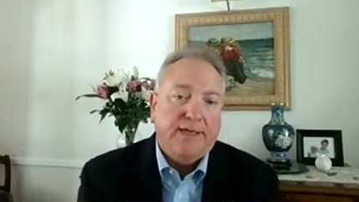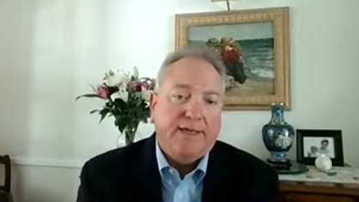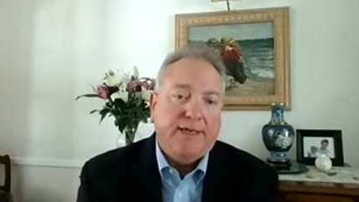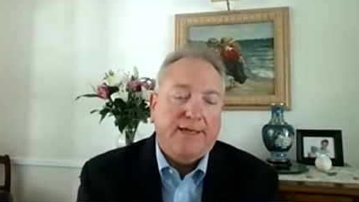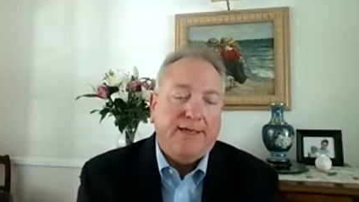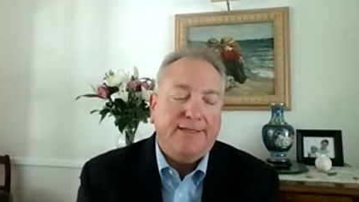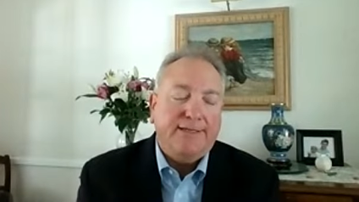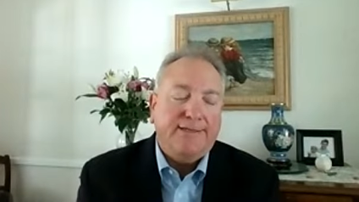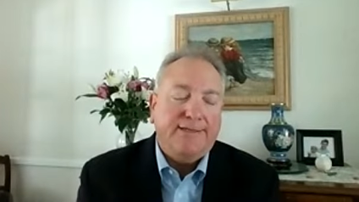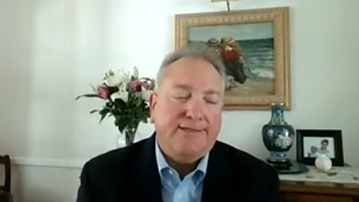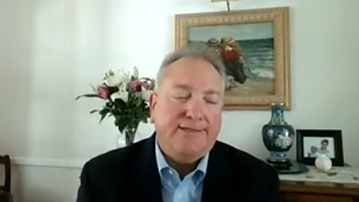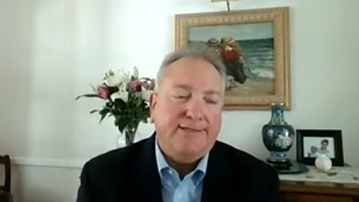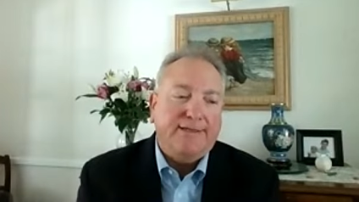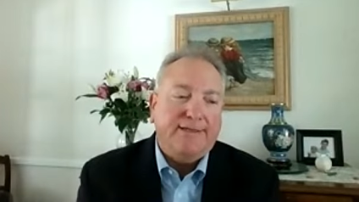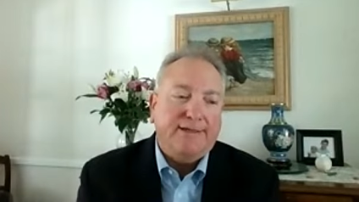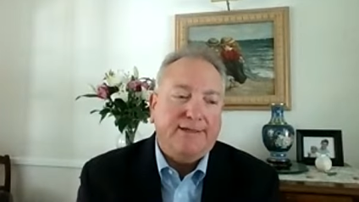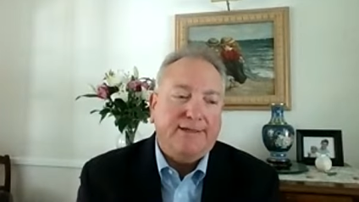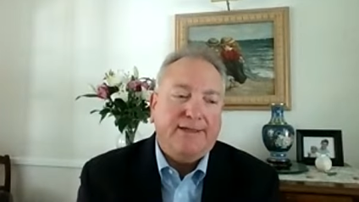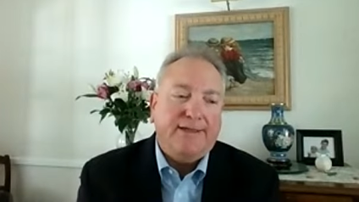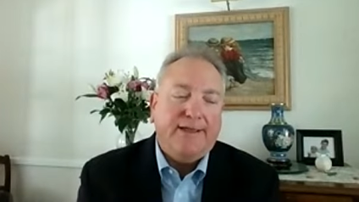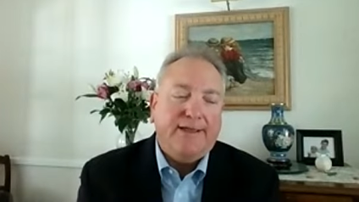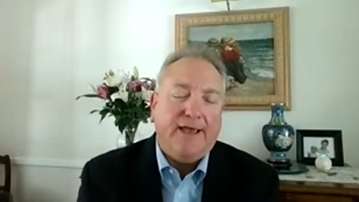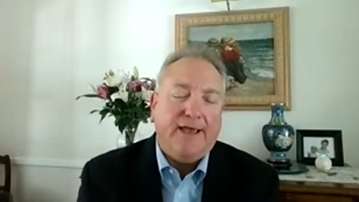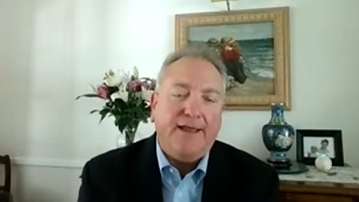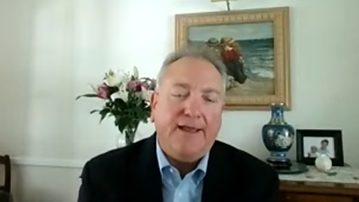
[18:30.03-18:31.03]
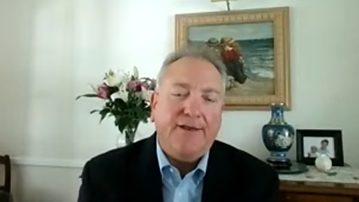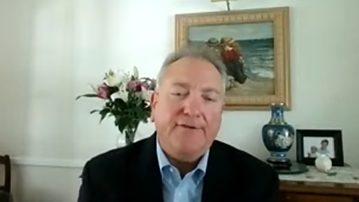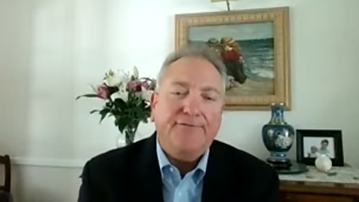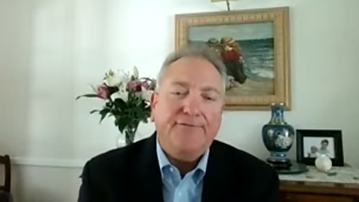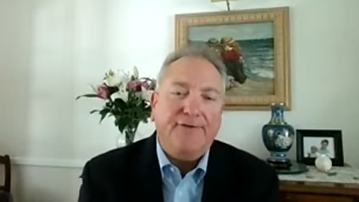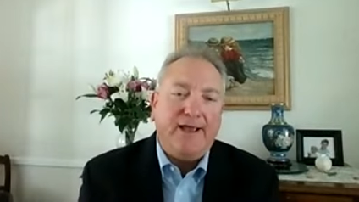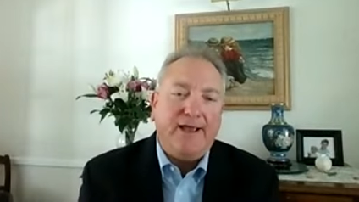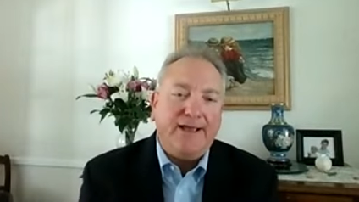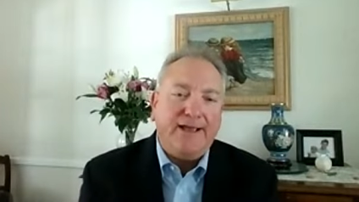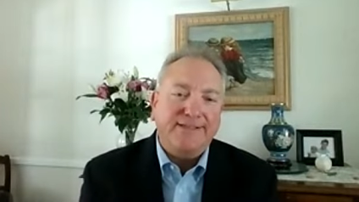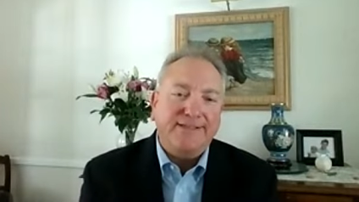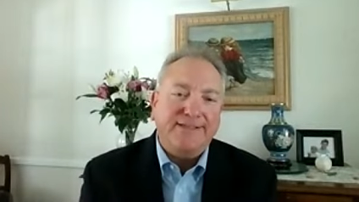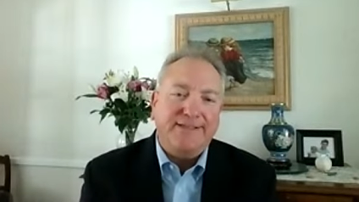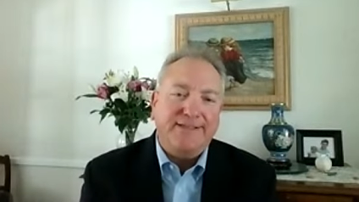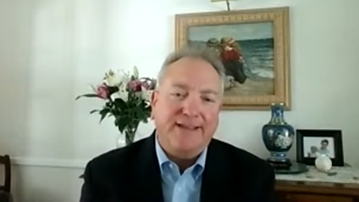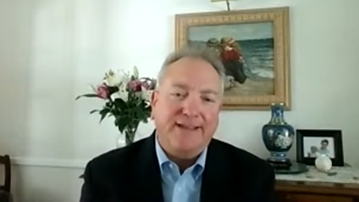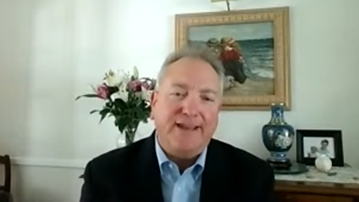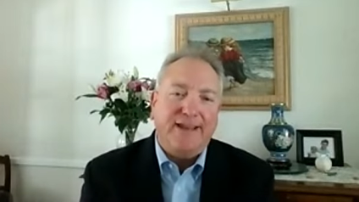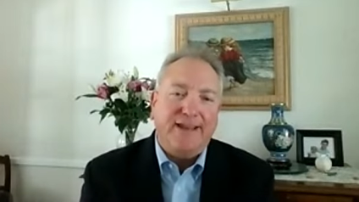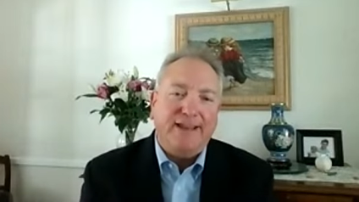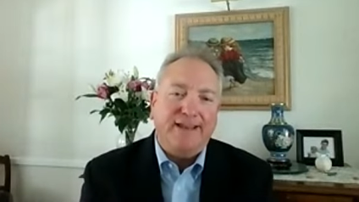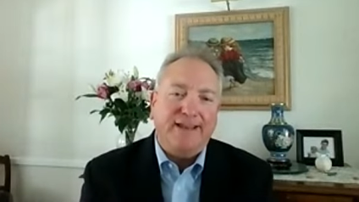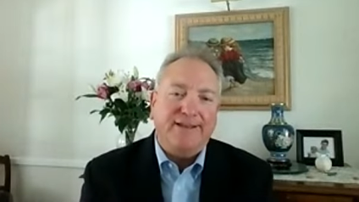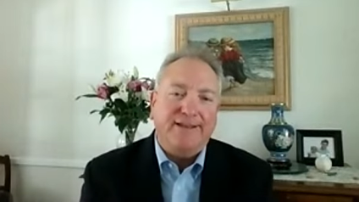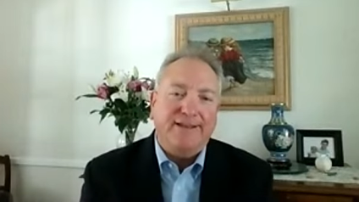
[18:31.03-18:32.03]
it's uh, kind of
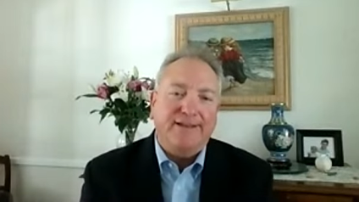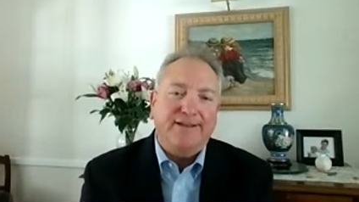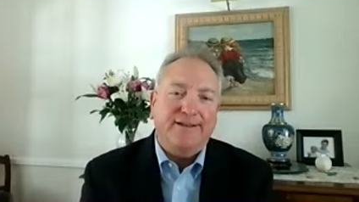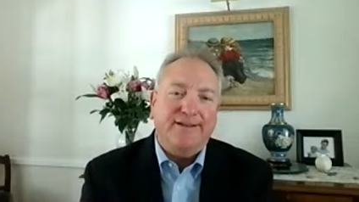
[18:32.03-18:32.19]
fascinating.